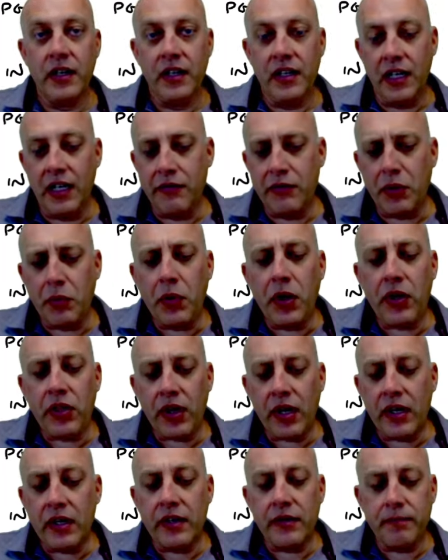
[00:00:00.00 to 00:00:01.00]
even with
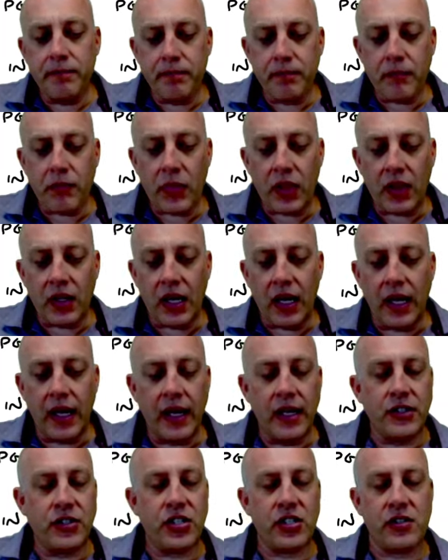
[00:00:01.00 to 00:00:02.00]
a
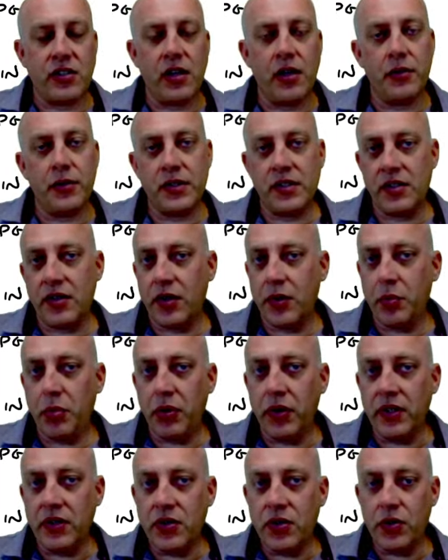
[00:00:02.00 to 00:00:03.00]
kh as low as
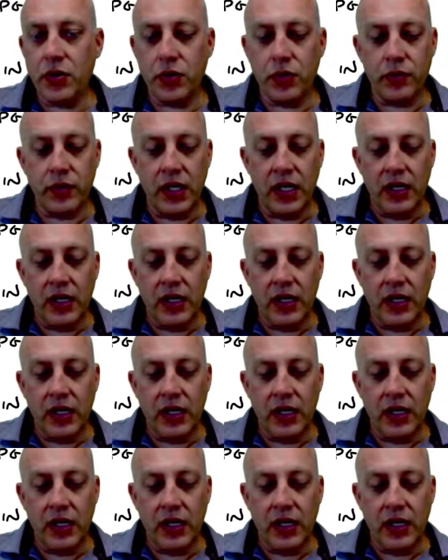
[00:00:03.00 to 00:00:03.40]
0.2.